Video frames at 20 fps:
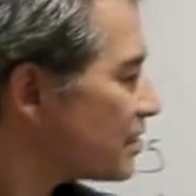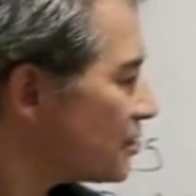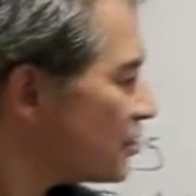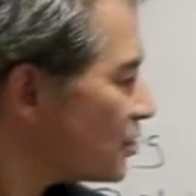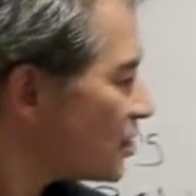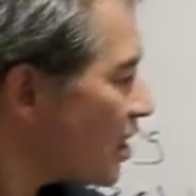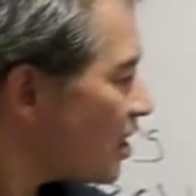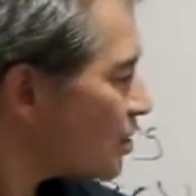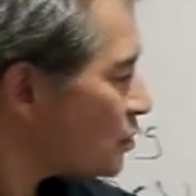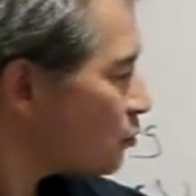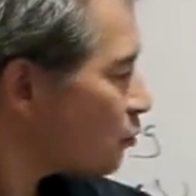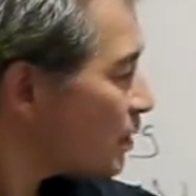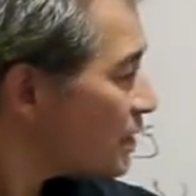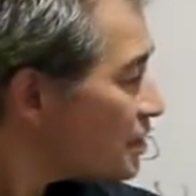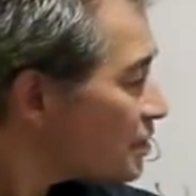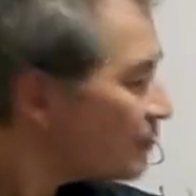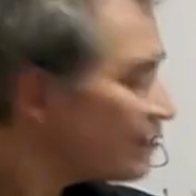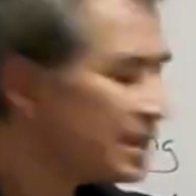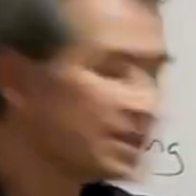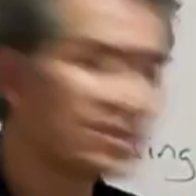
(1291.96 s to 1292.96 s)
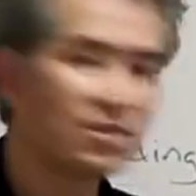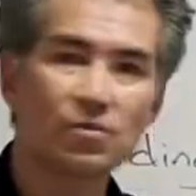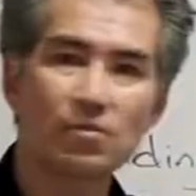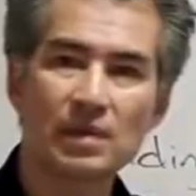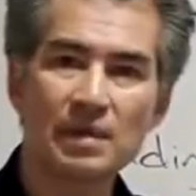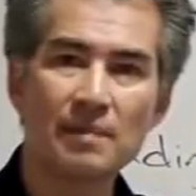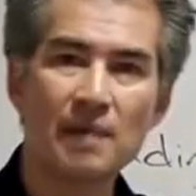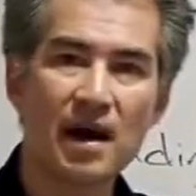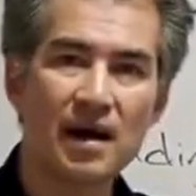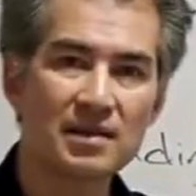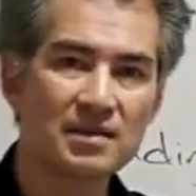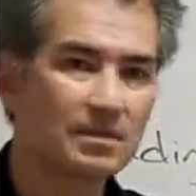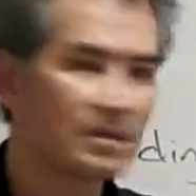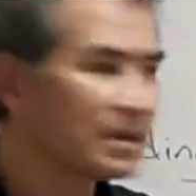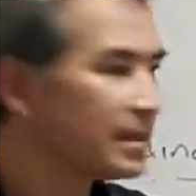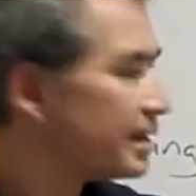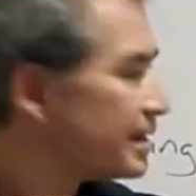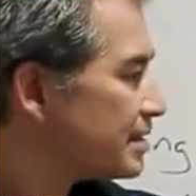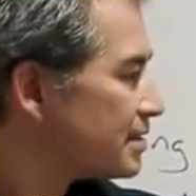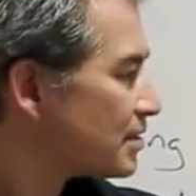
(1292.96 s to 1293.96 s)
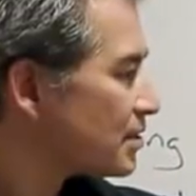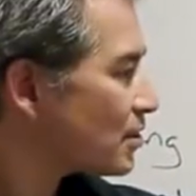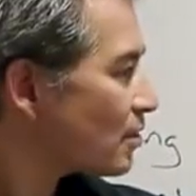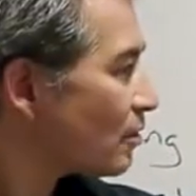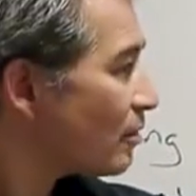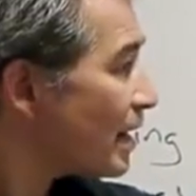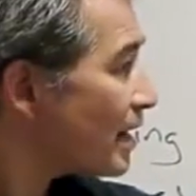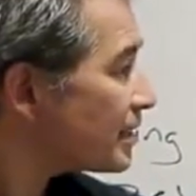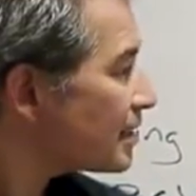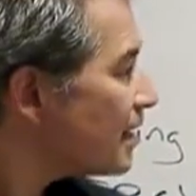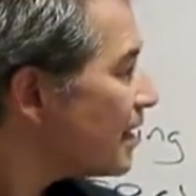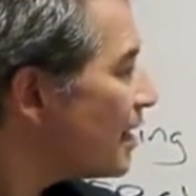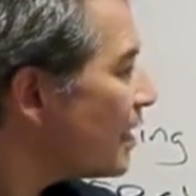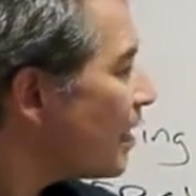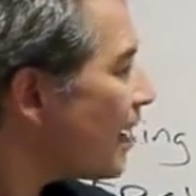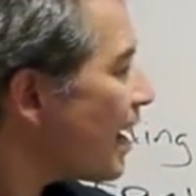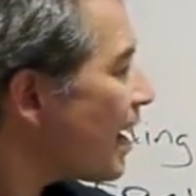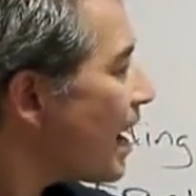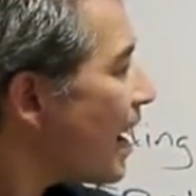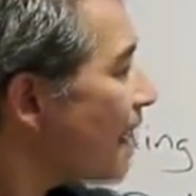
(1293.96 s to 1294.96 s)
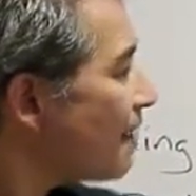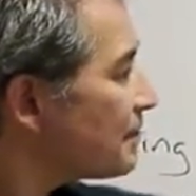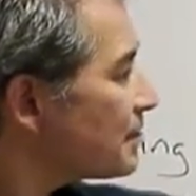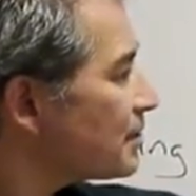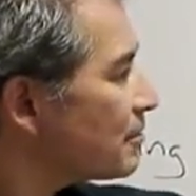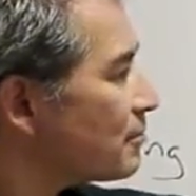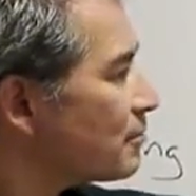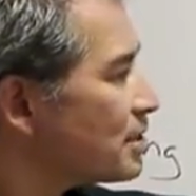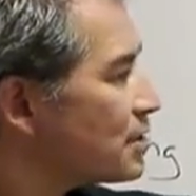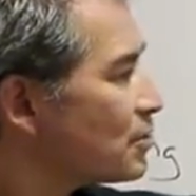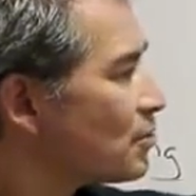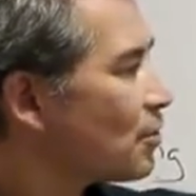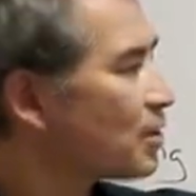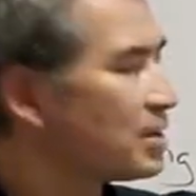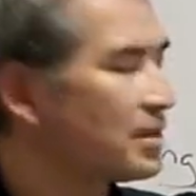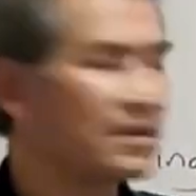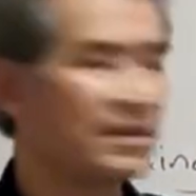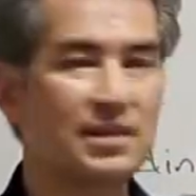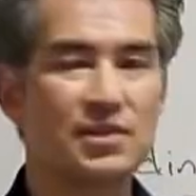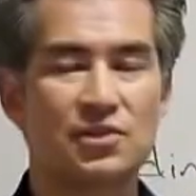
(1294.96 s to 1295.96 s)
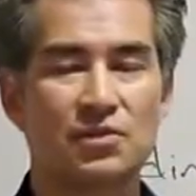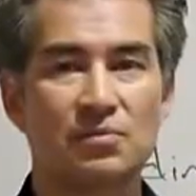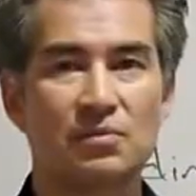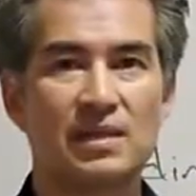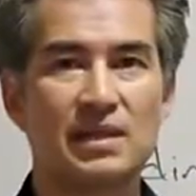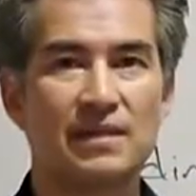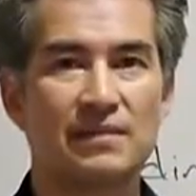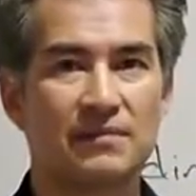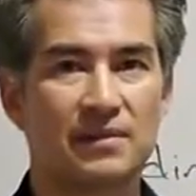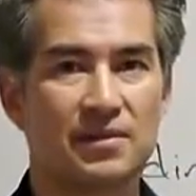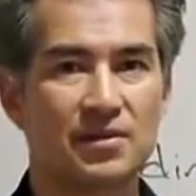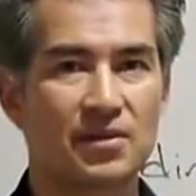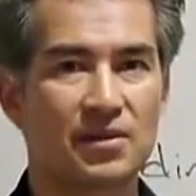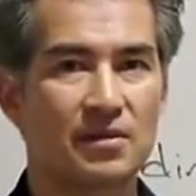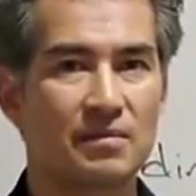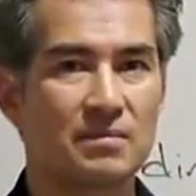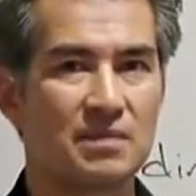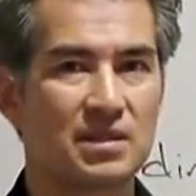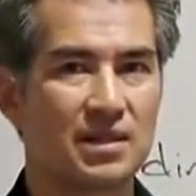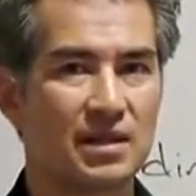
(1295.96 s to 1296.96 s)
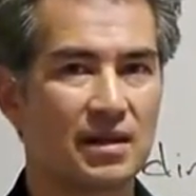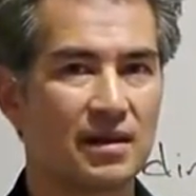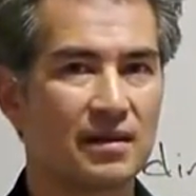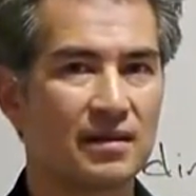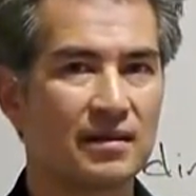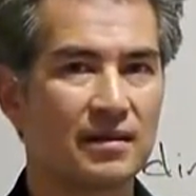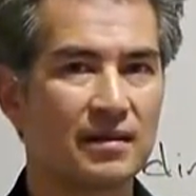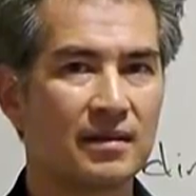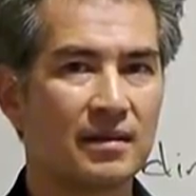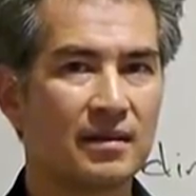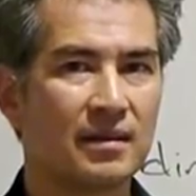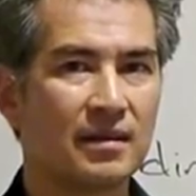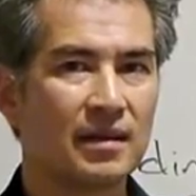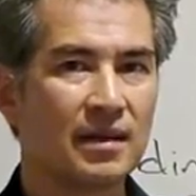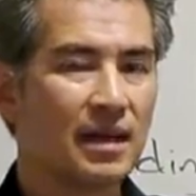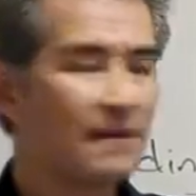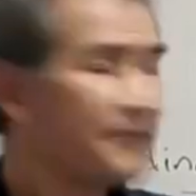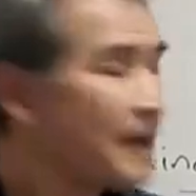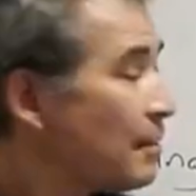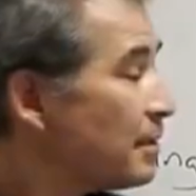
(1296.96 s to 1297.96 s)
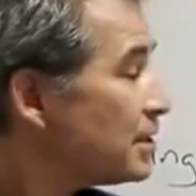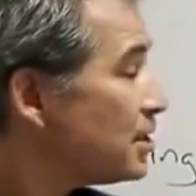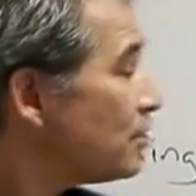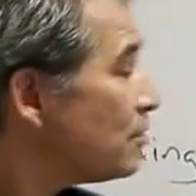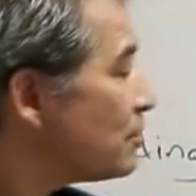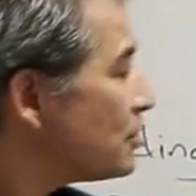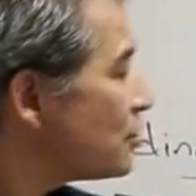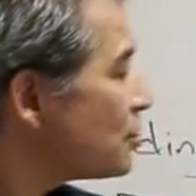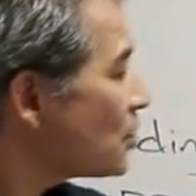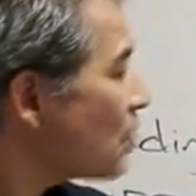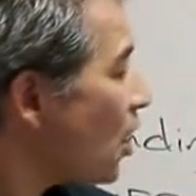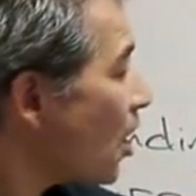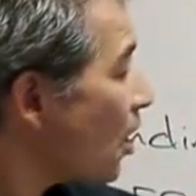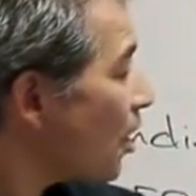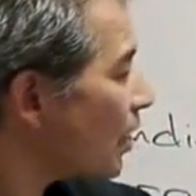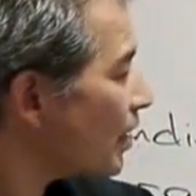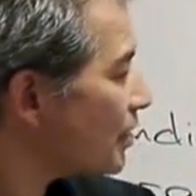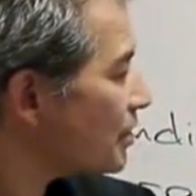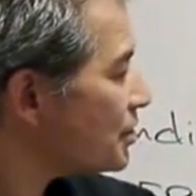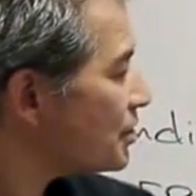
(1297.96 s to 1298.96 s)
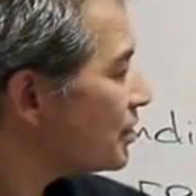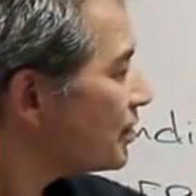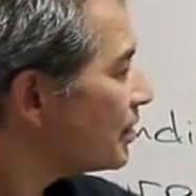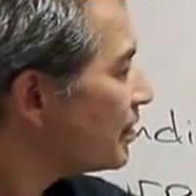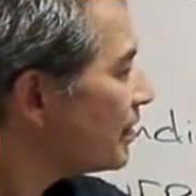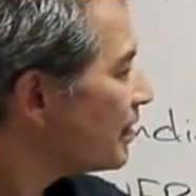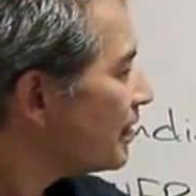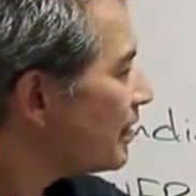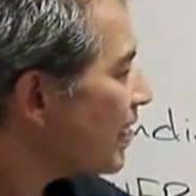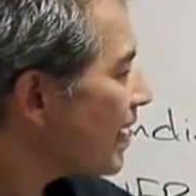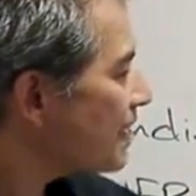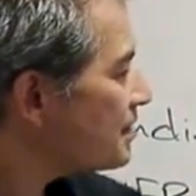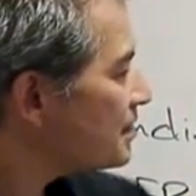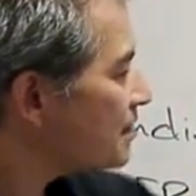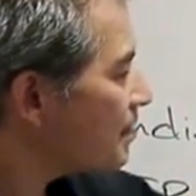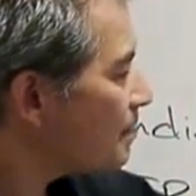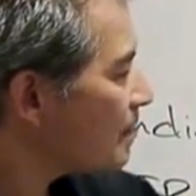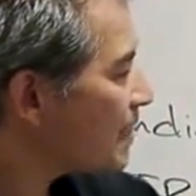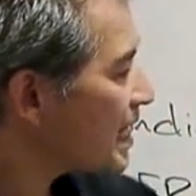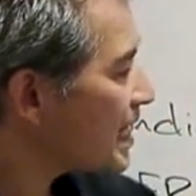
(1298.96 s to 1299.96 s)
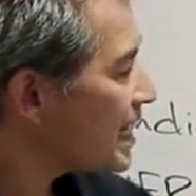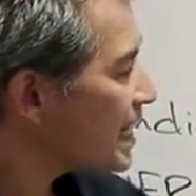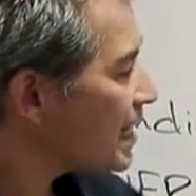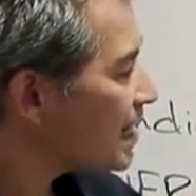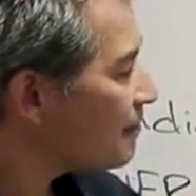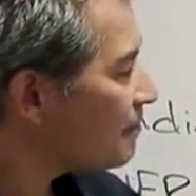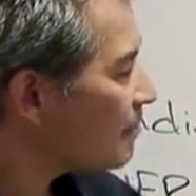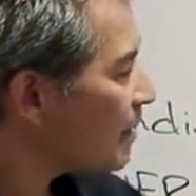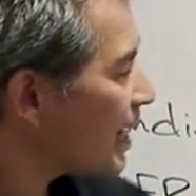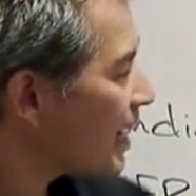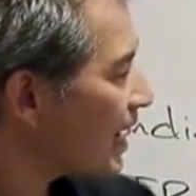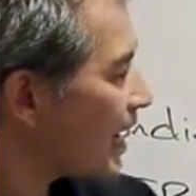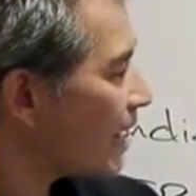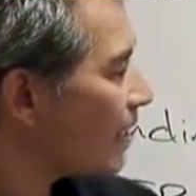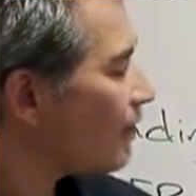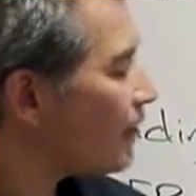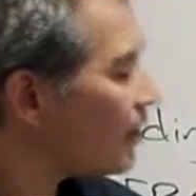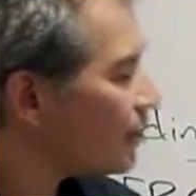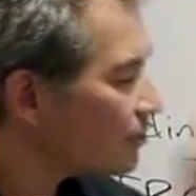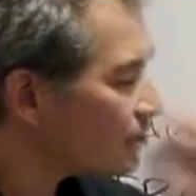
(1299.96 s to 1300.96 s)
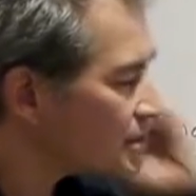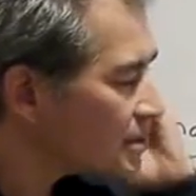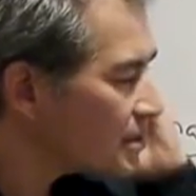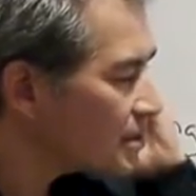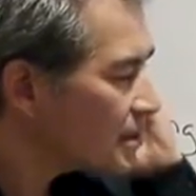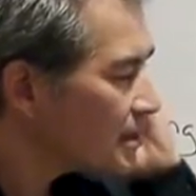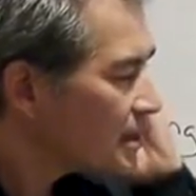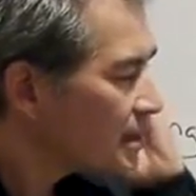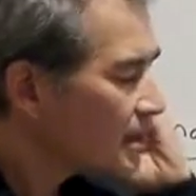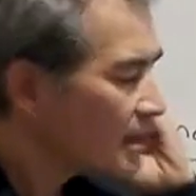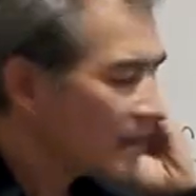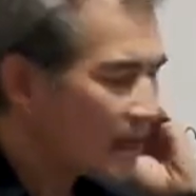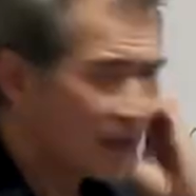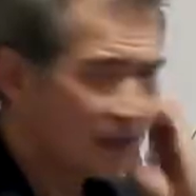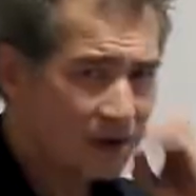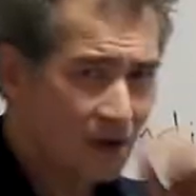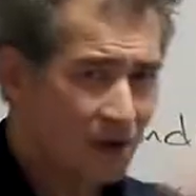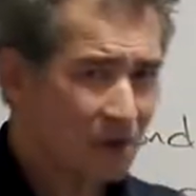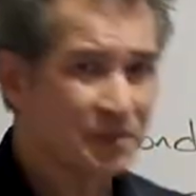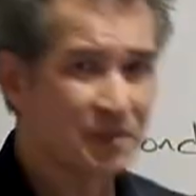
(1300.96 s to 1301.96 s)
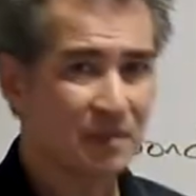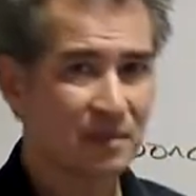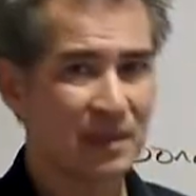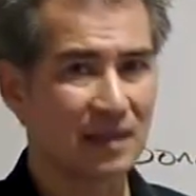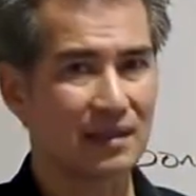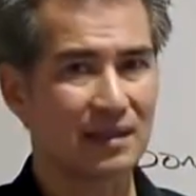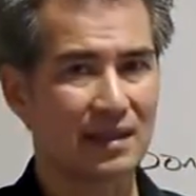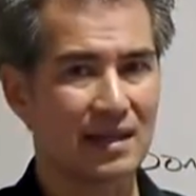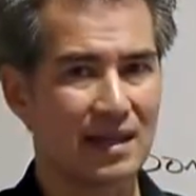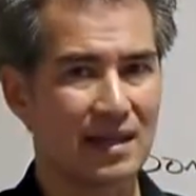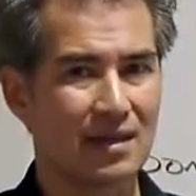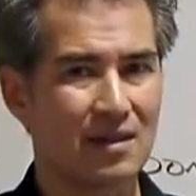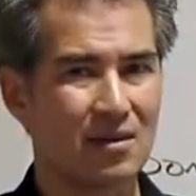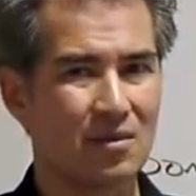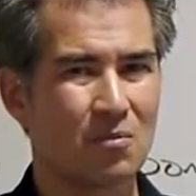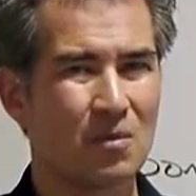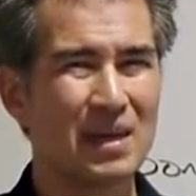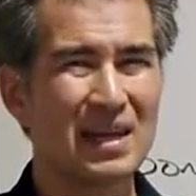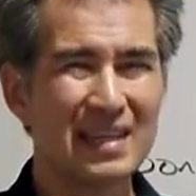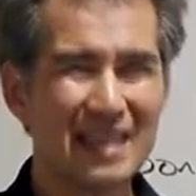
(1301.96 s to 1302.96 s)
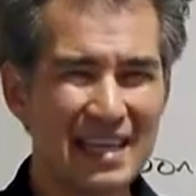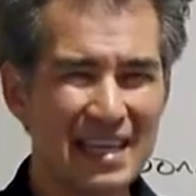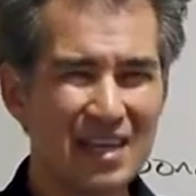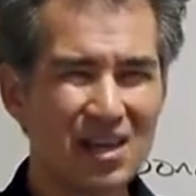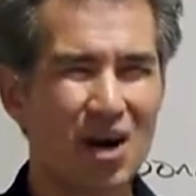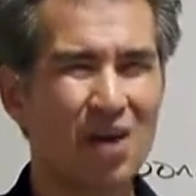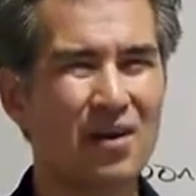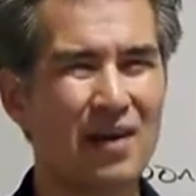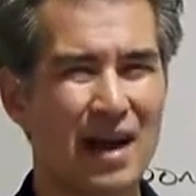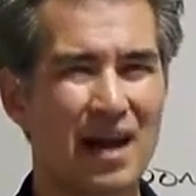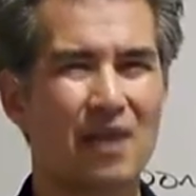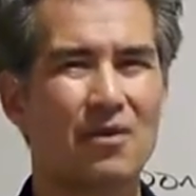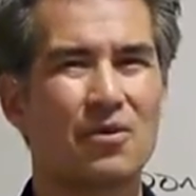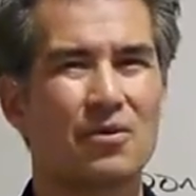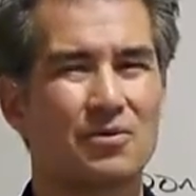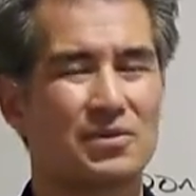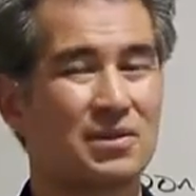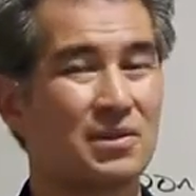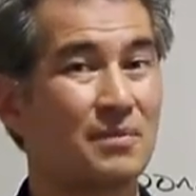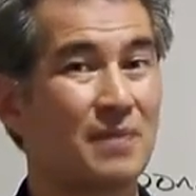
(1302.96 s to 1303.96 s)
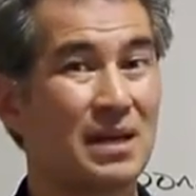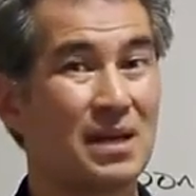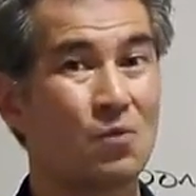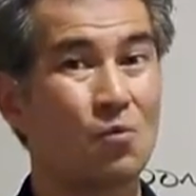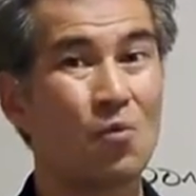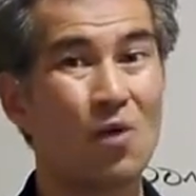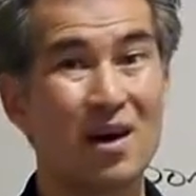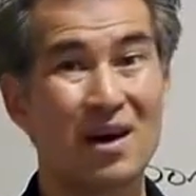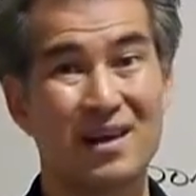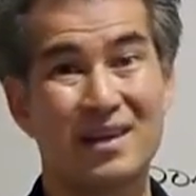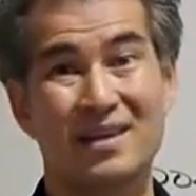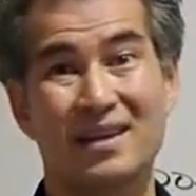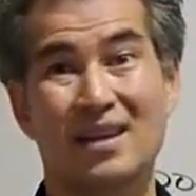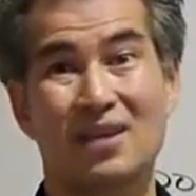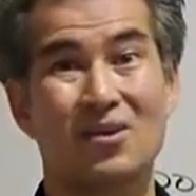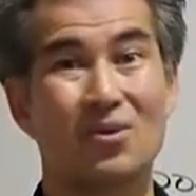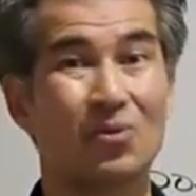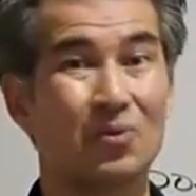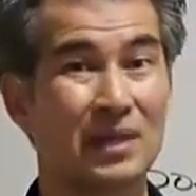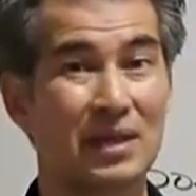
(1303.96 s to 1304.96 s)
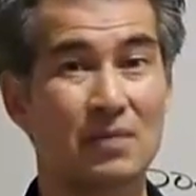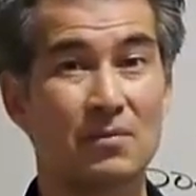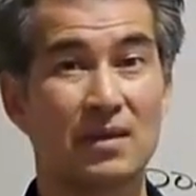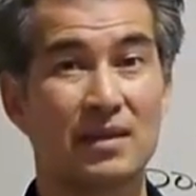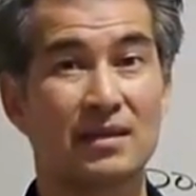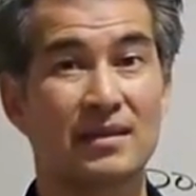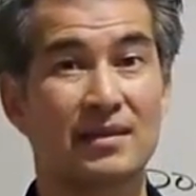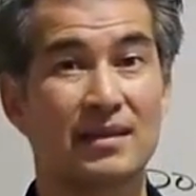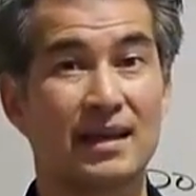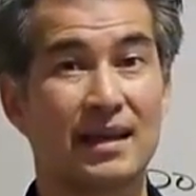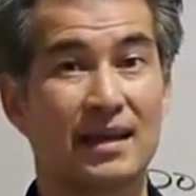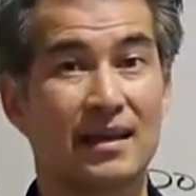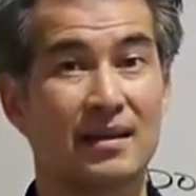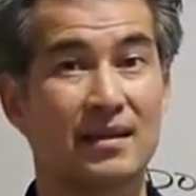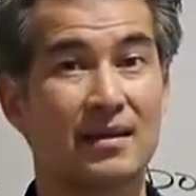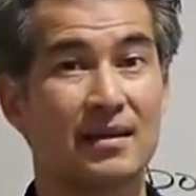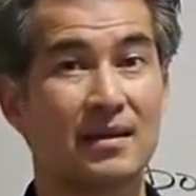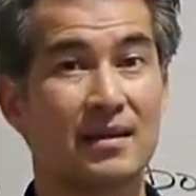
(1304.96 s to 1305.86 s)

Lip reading: and judge which of these three possibilities is correct, I have to resort to these three different terms here. If I were to use charge as the meaning of my arrows, and ultimately we need our arrows to mean one and only one thing.